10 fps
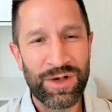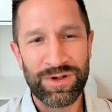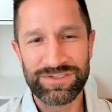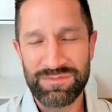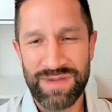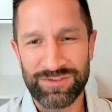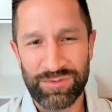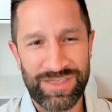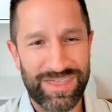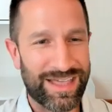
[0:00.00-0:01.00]
what's the best
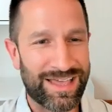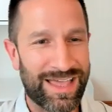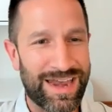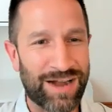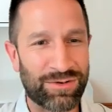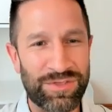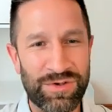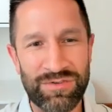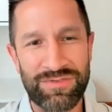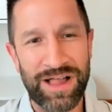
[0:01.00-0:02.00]
way that they can connect with
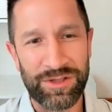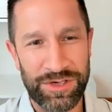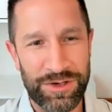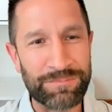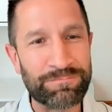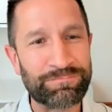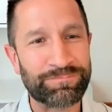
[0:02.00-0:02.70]
you or follow you?